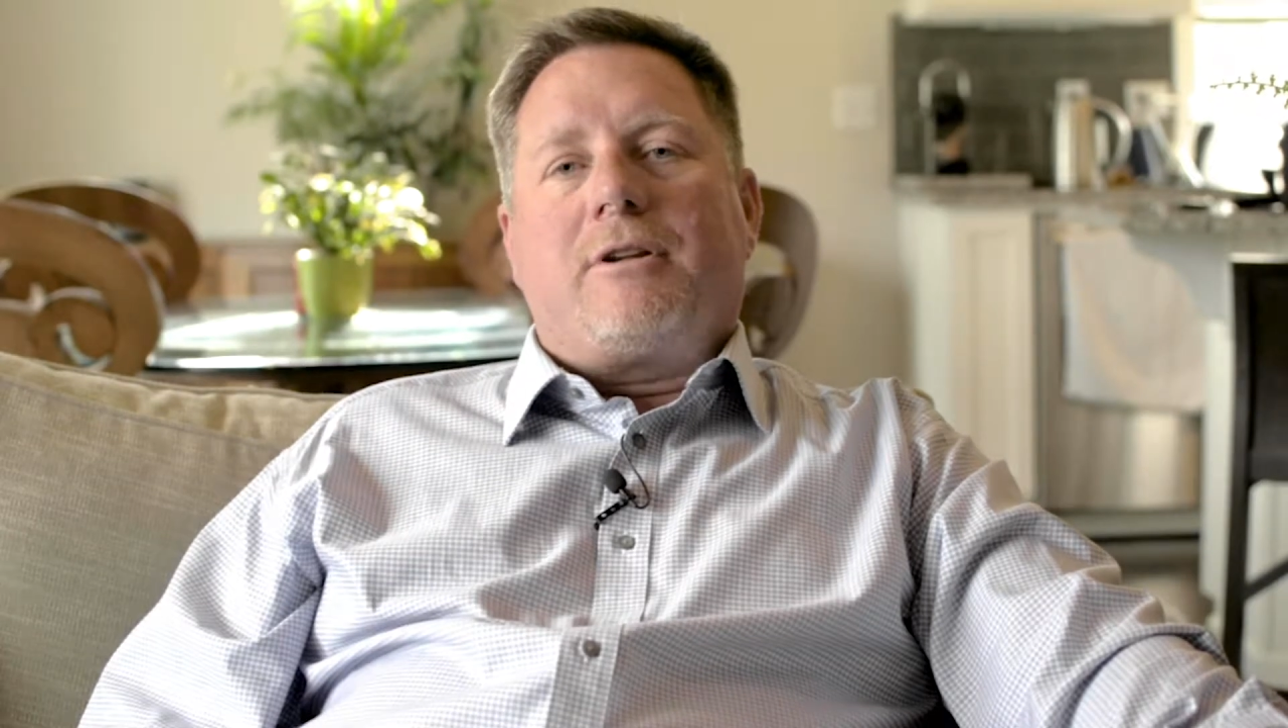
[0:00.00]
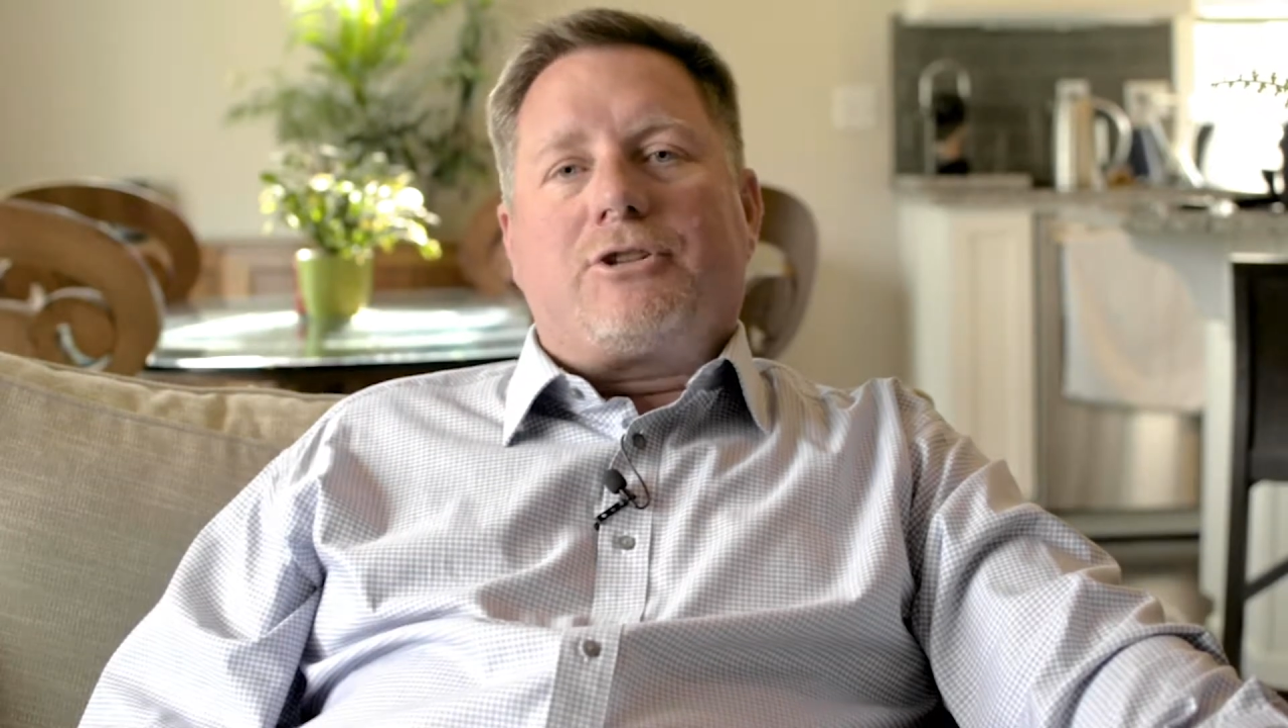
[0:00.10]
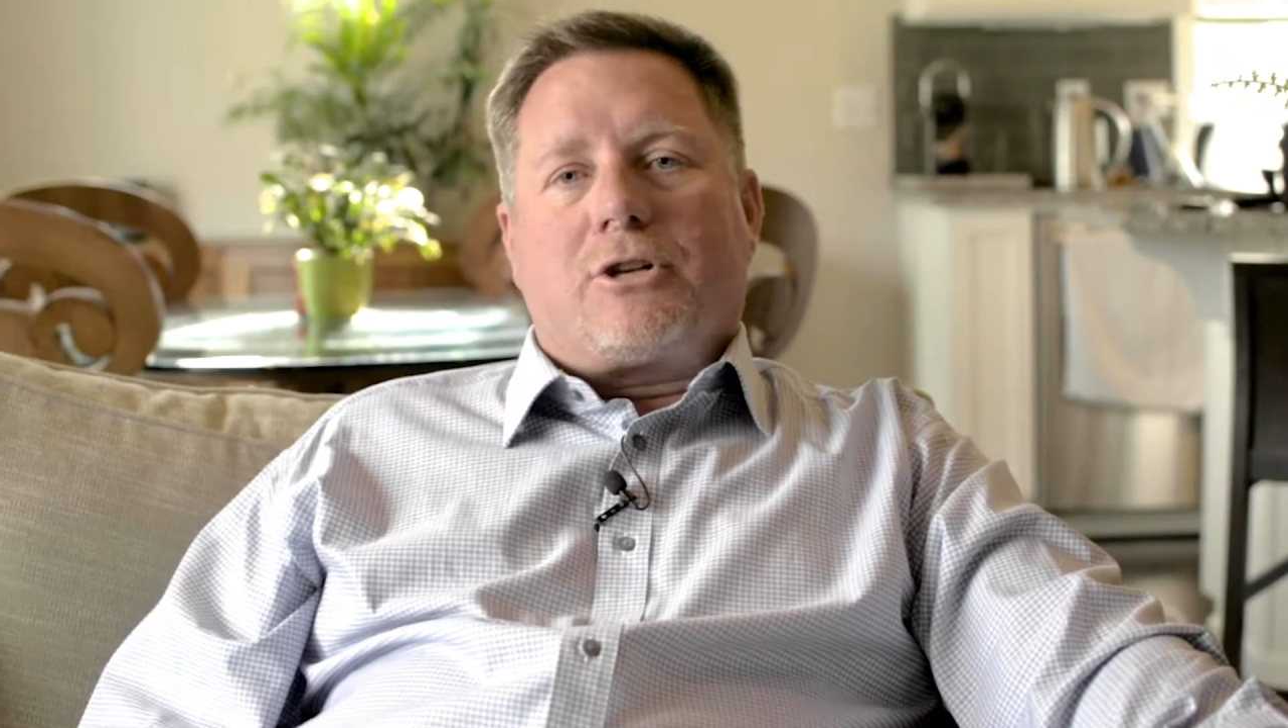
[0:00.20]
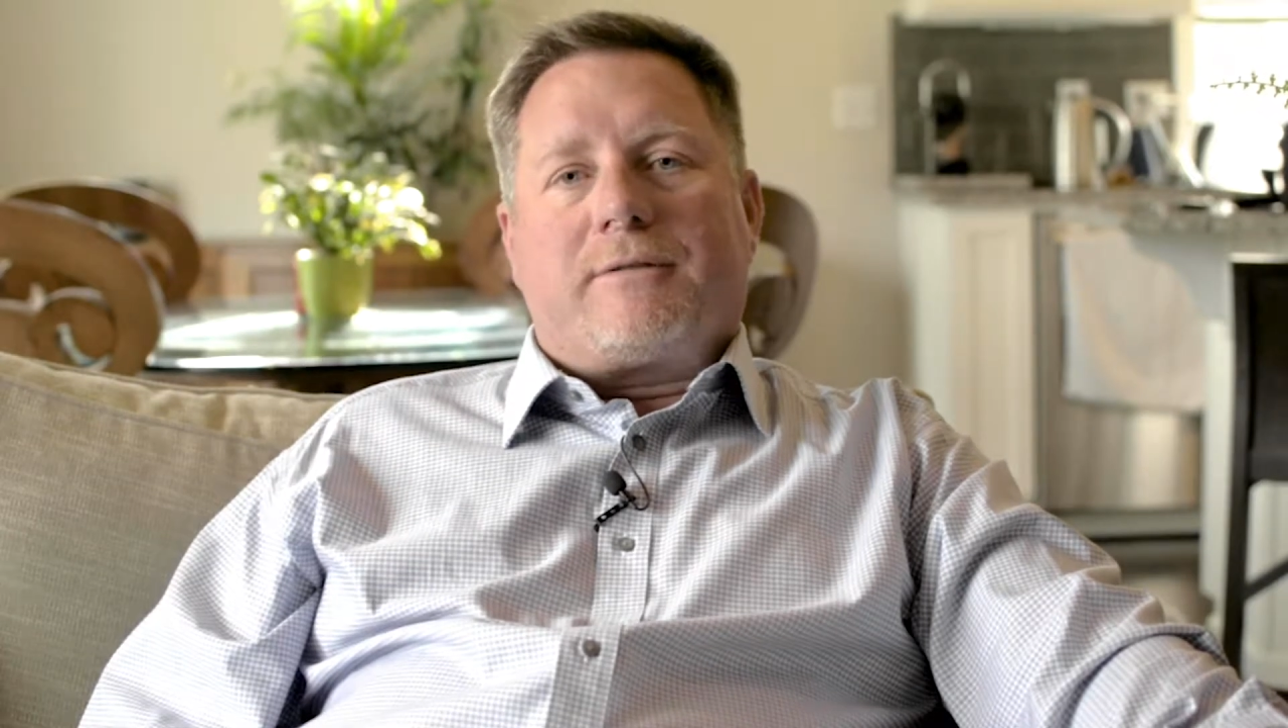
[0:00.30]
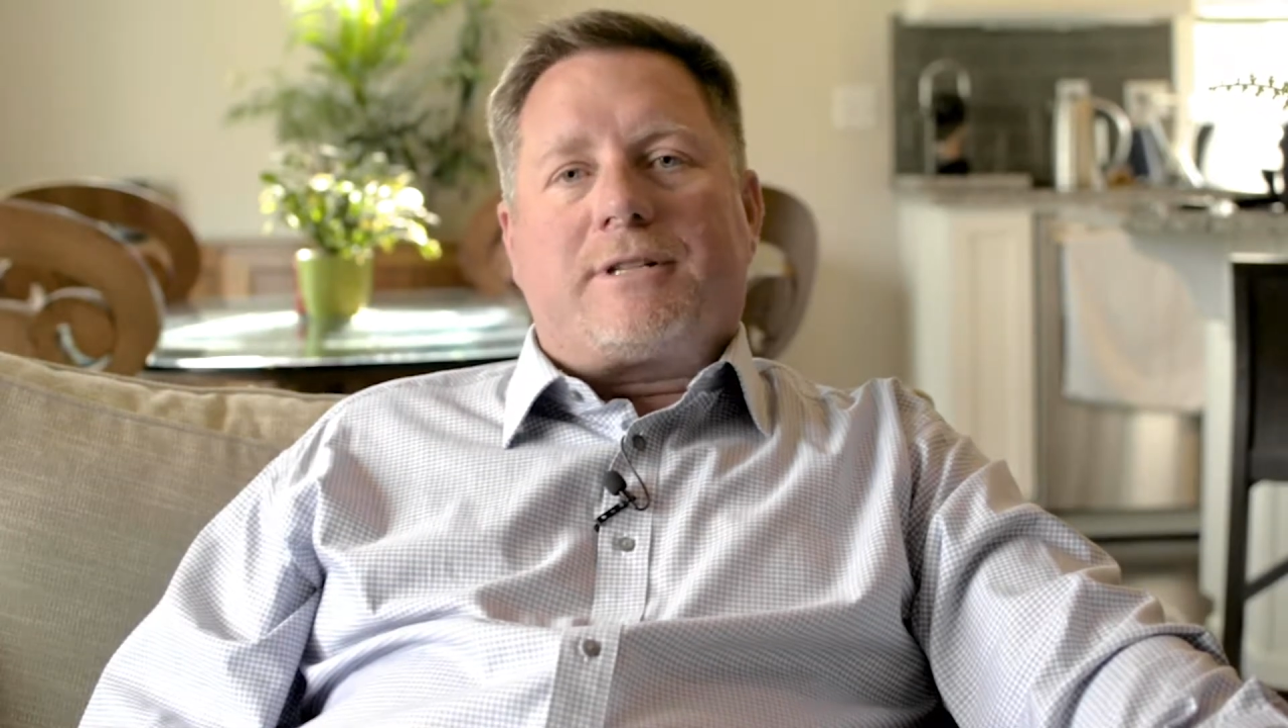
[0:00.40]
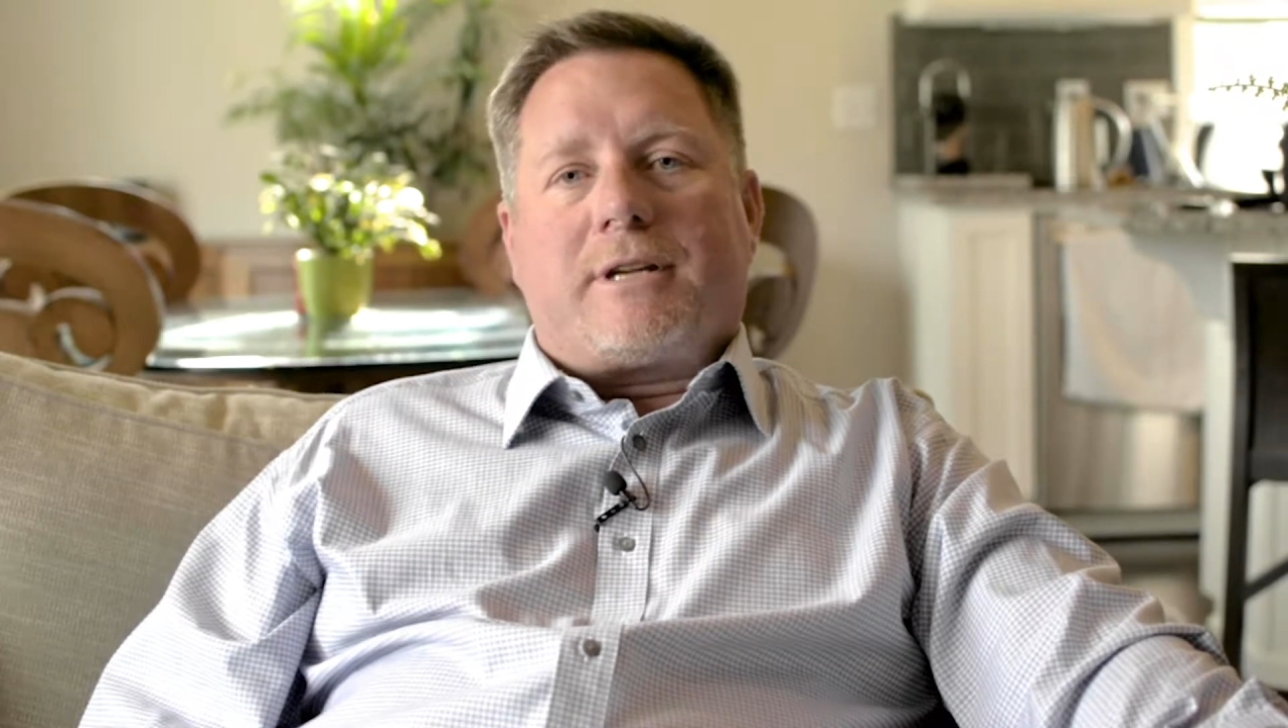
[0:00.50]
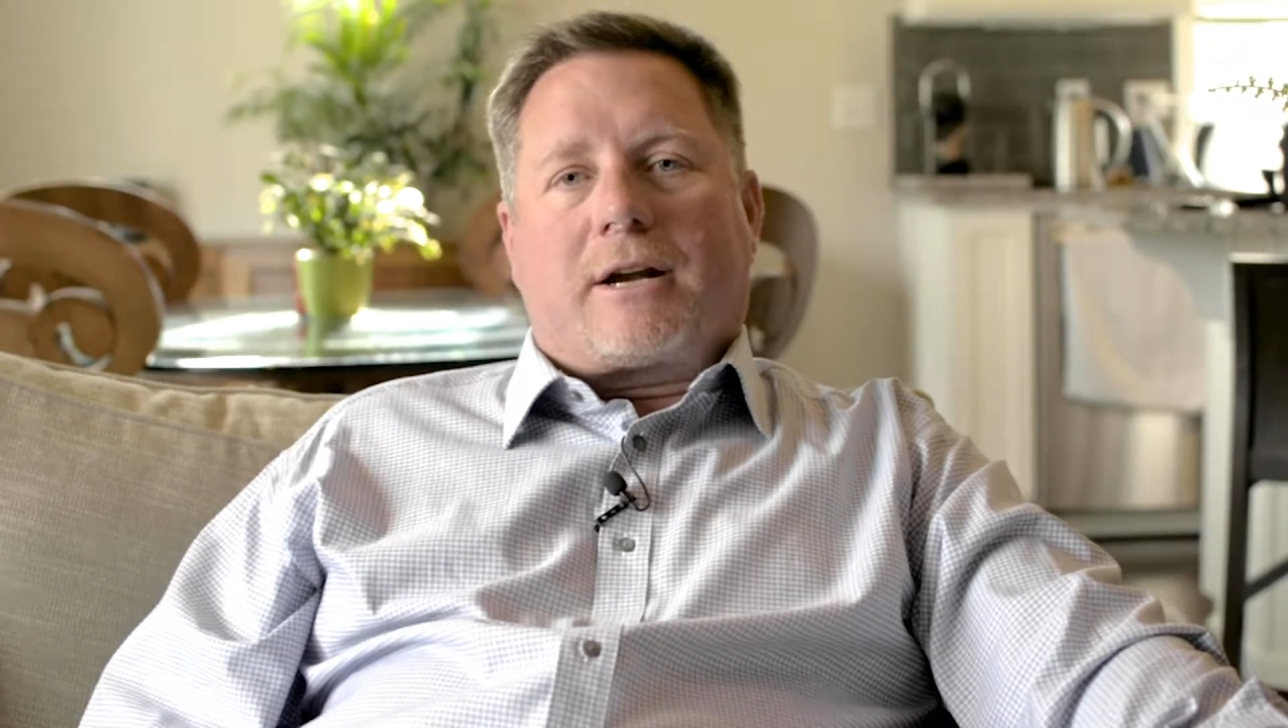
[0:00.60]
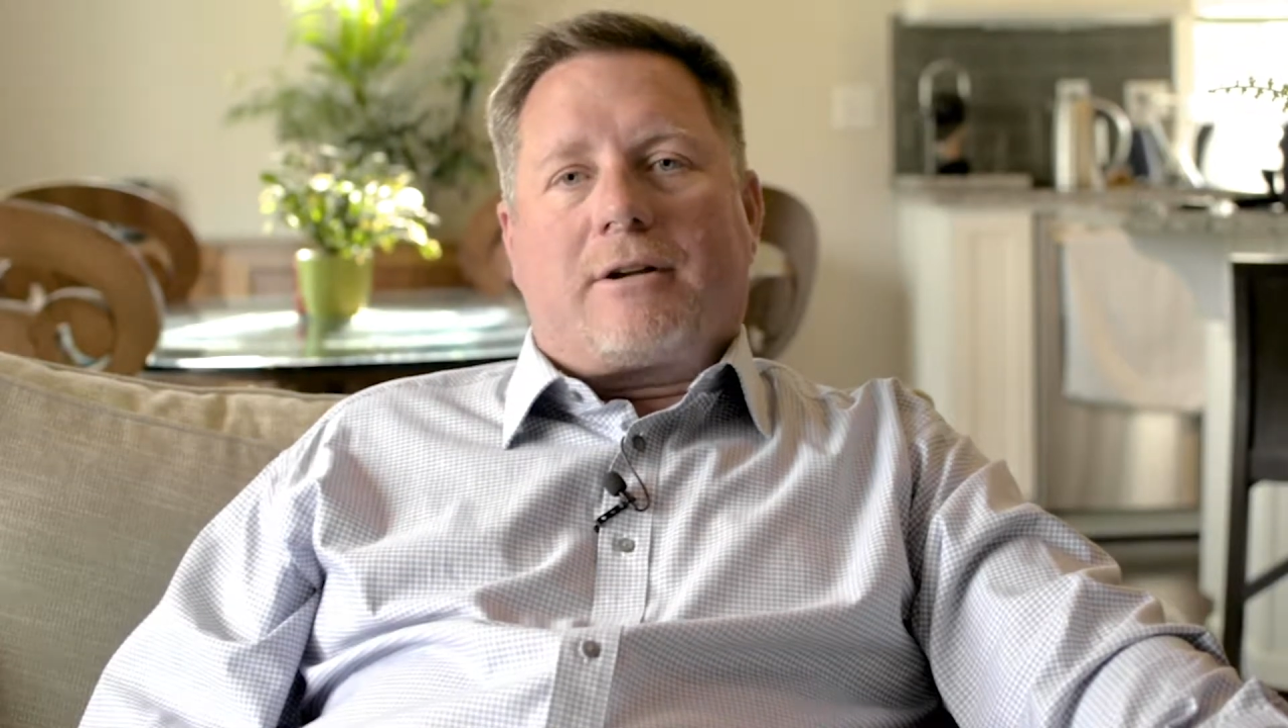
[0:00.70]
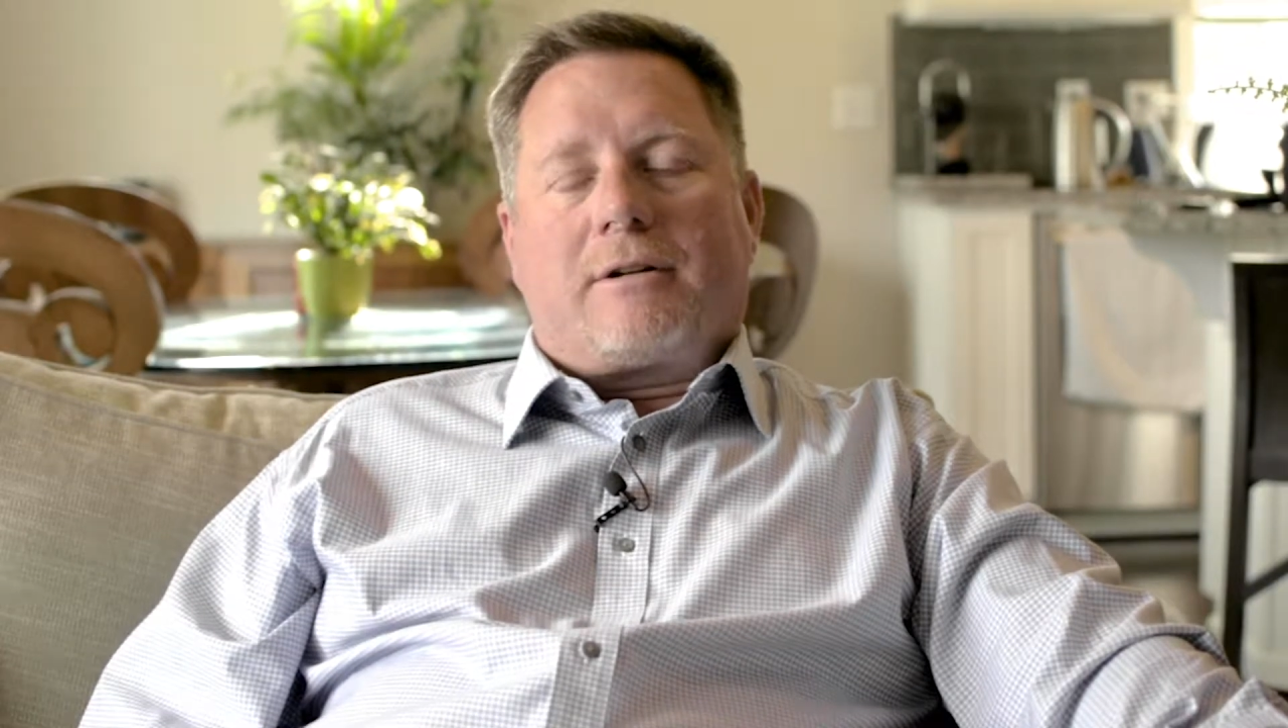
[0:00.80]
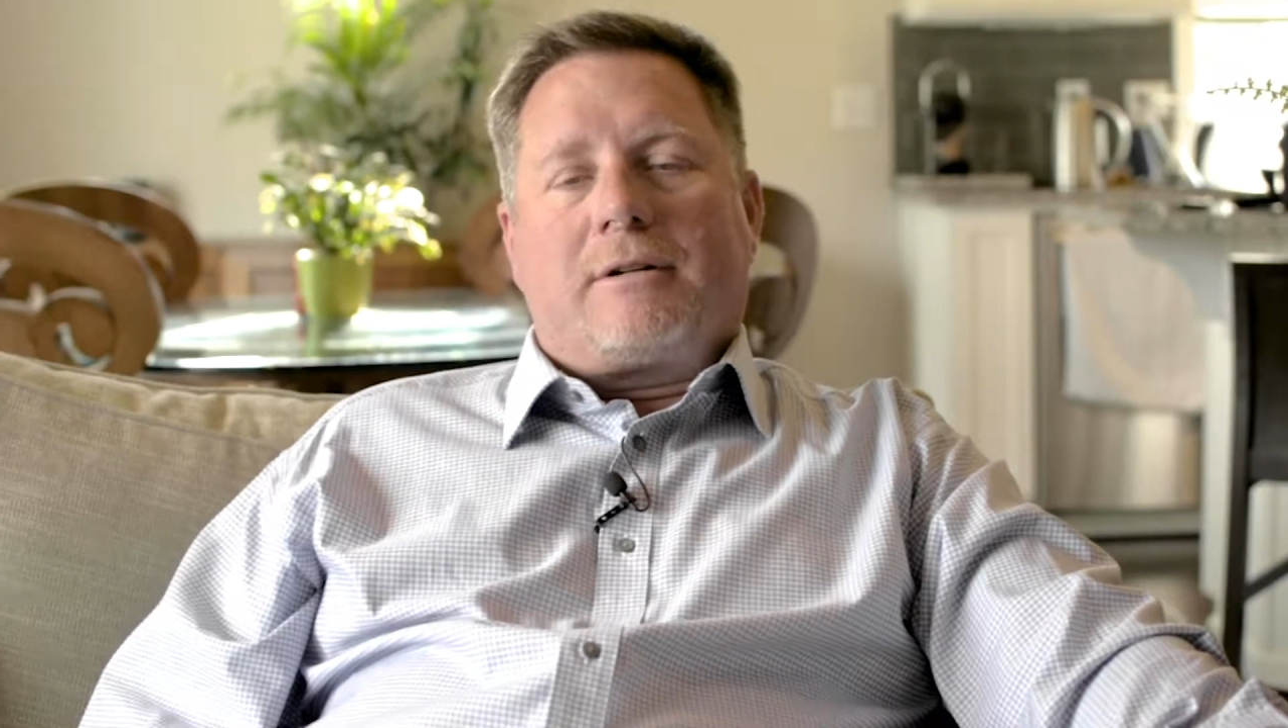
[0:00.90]
service
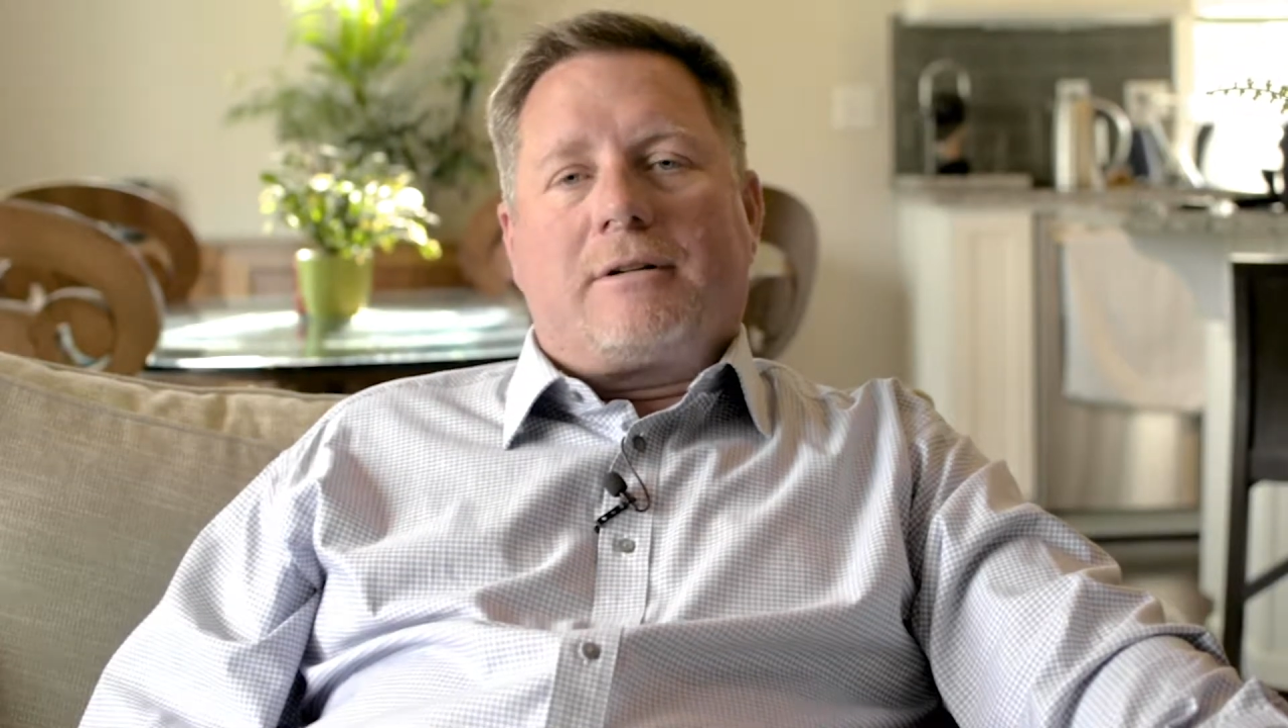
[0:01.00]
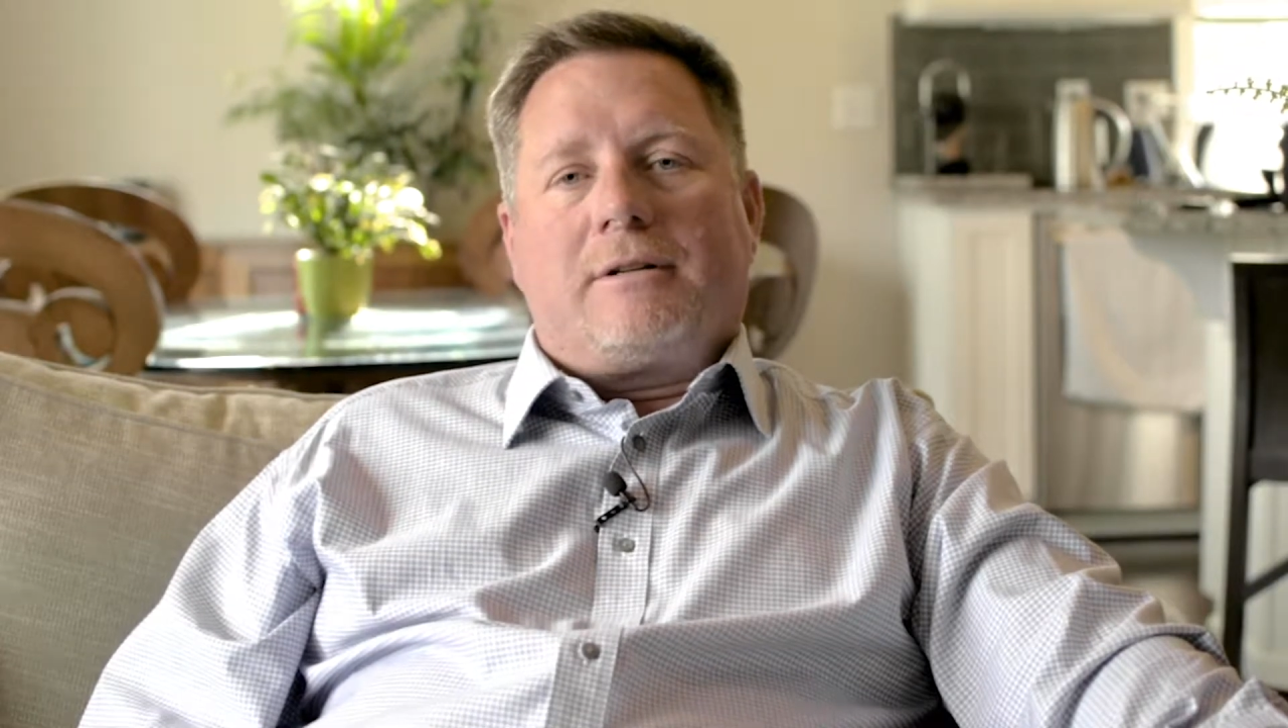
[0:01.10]
sector.